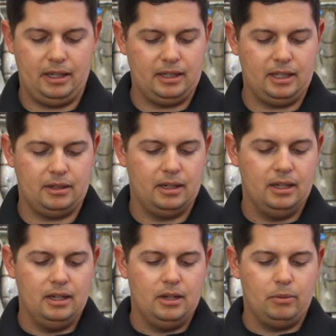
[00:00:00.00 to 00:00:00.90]
I think
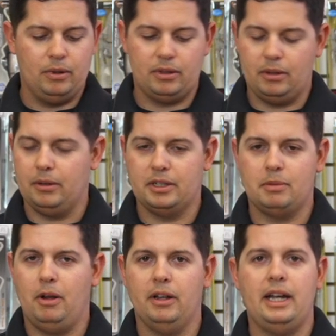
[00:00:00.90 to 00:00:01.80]
we were throwing a
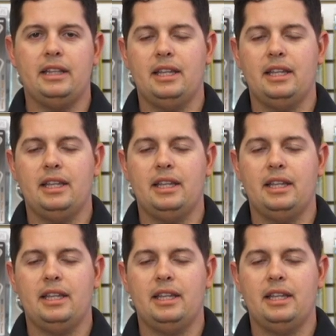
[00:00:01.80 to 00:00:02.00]
small 1/8